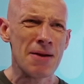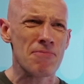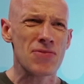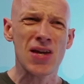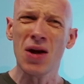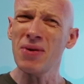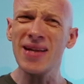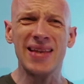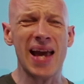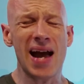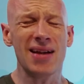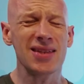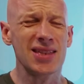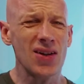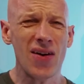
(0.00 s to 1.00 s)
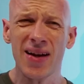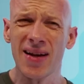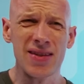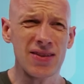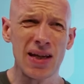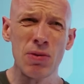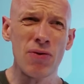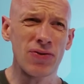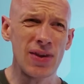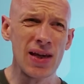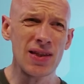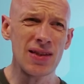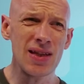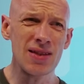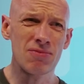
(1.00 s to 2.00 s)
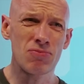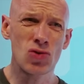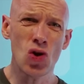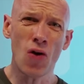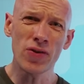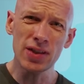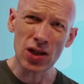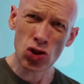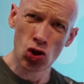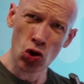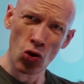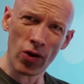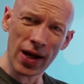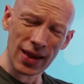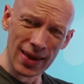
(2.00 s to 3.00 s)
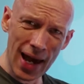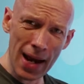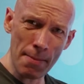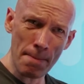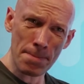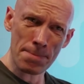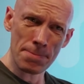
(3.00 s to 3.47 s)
The only downside I see with this is obviously during that